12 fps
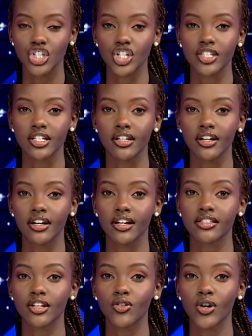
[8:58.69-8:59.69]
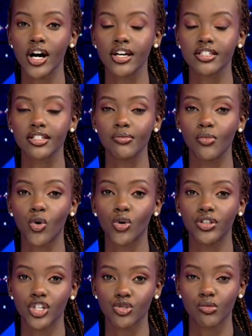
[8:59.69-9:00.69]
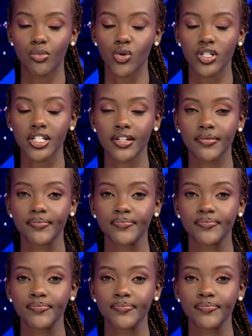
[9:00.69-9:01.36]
Jessica Agacero has more on this report.